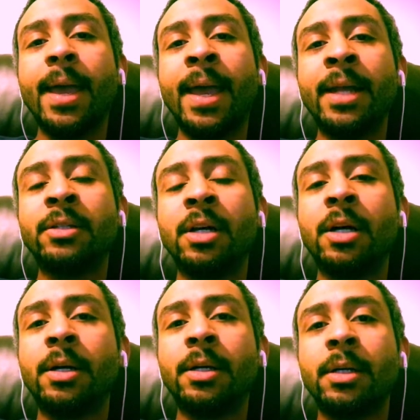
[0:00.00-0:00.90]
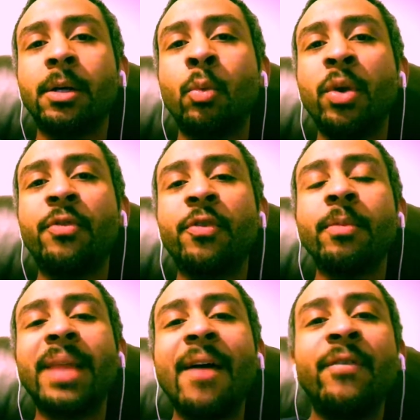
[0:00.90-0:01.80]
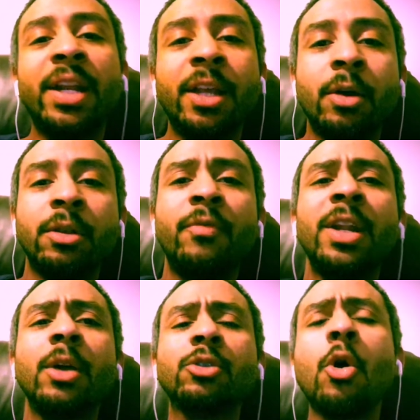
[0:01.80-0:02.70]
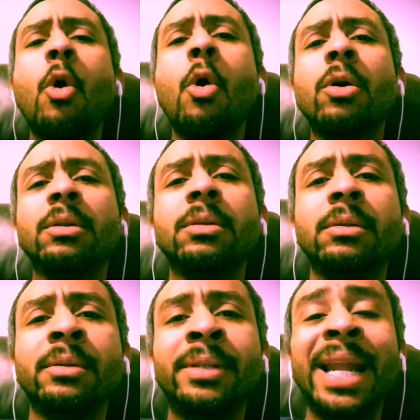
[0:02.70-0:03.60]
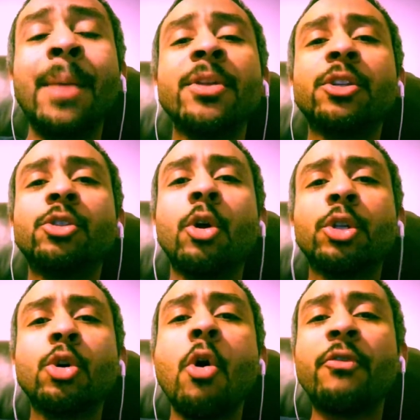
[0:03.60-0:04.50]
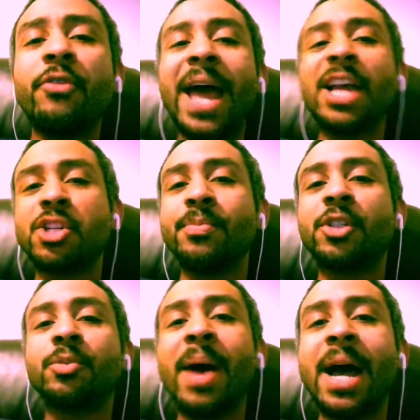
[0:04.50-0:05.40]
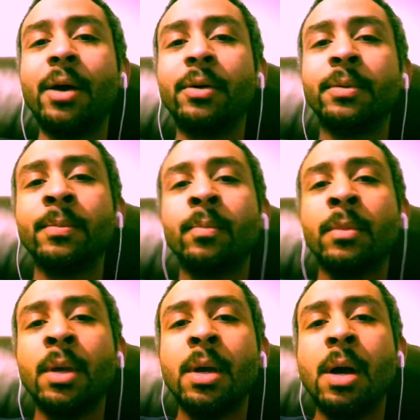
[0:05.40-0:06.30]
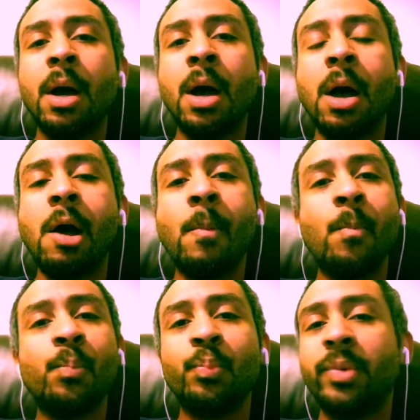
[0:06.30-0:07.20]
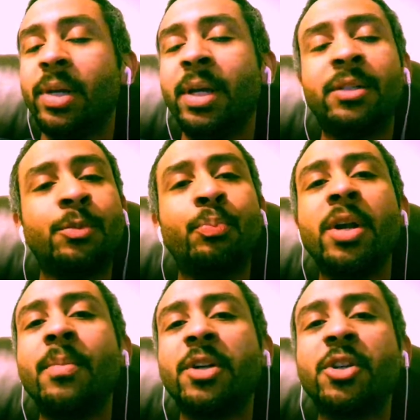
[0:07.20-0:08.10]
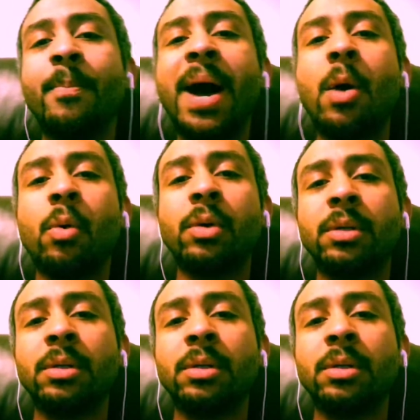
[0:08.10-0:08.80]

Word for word: and uh, we filmed that video. The video's called, the name of the song is called Flash Him a Smile. Um, it's pretty much about